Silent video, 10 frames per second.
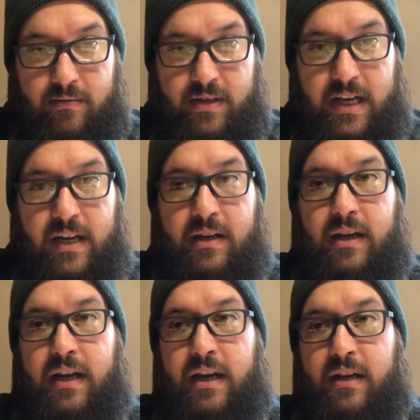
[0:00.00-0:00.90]

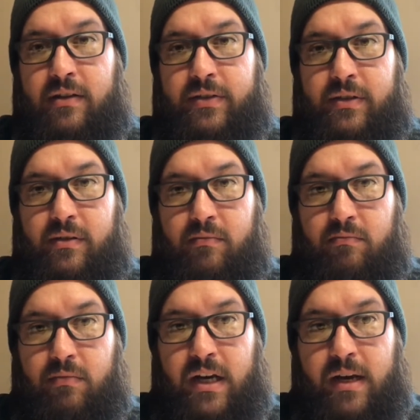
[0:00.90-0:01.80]
10 and
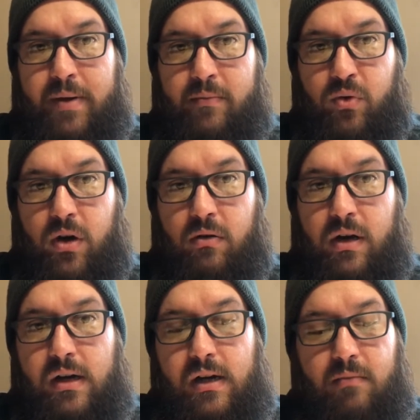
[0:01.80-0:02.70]
my iPad Pro.
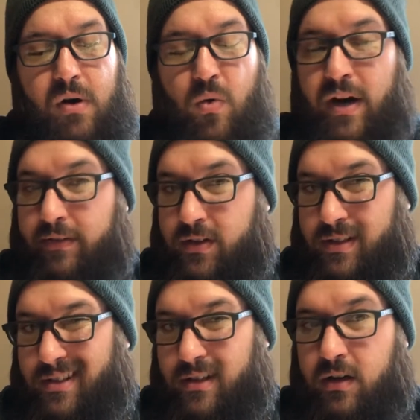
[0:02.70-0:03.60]
My wife
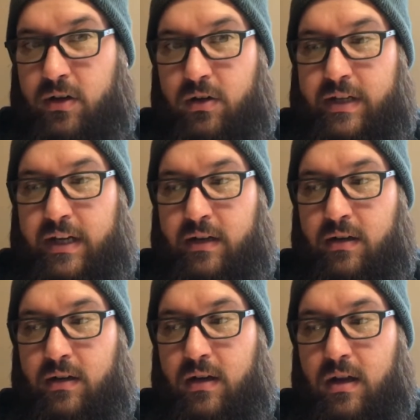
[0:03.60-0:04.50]
uses it on her 10.
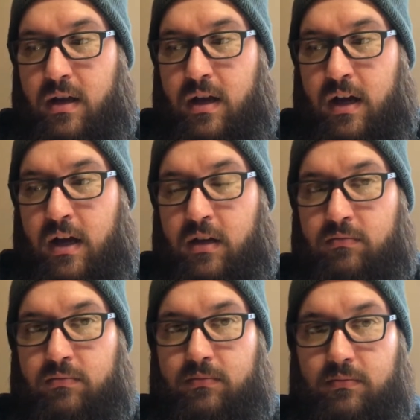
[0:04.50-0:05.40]

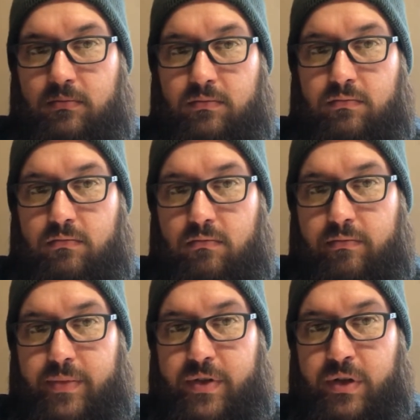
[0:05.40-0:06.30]
Um,
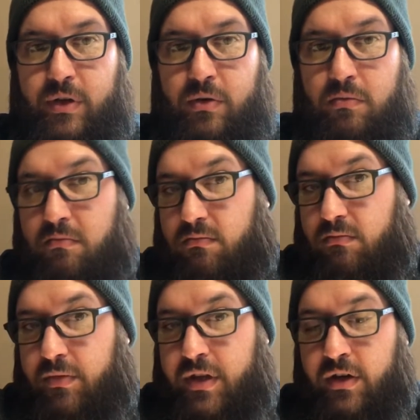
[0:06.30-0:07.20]
so
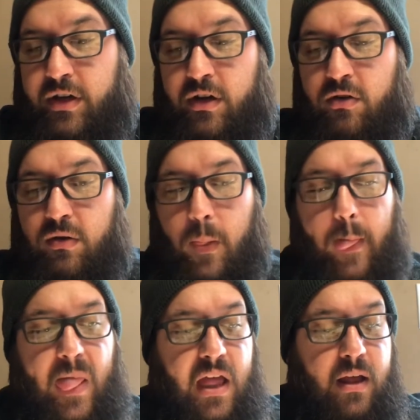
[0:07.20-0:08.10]
there you go.
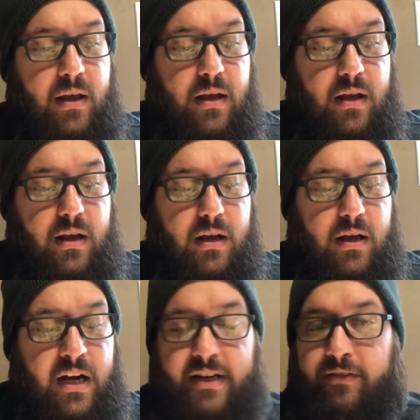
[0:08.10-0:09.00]

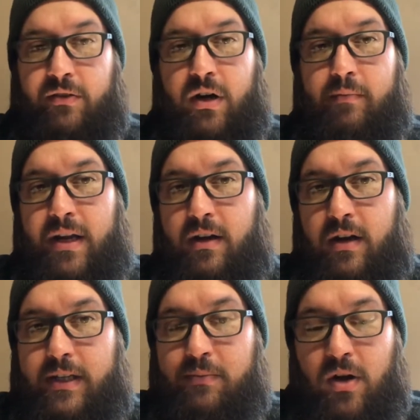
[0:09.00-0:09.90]
I definitely recommend
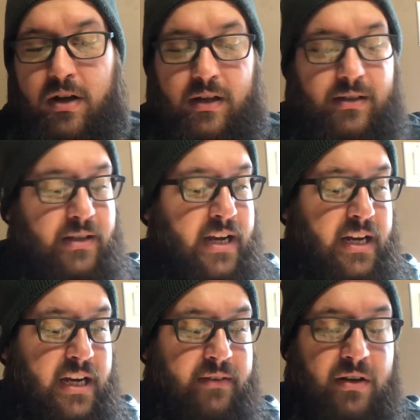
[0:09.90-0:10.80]
Aukey's products. They
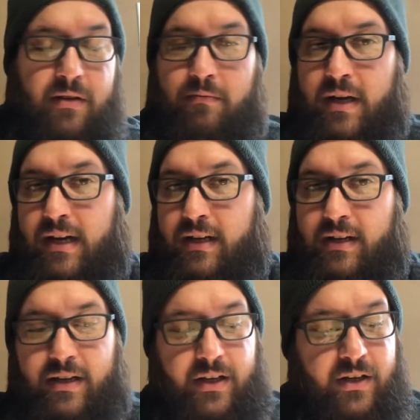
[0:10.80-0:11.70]
even
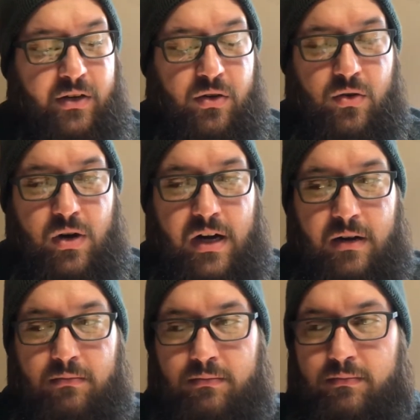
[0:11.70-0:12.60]
make, you know,
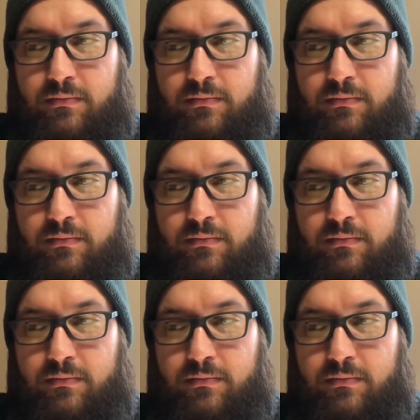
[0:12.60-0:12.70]
um,